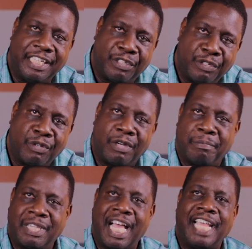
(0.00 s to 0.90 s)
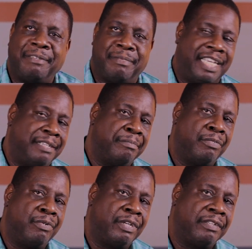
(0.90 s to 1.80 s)
he saw a blind man
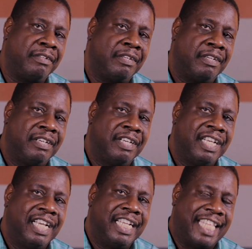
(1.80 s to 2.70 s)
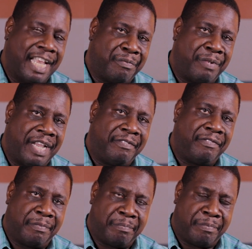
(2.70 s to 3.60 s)
born that way
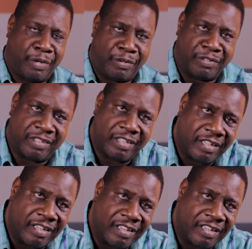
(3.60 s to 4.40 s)
from birth.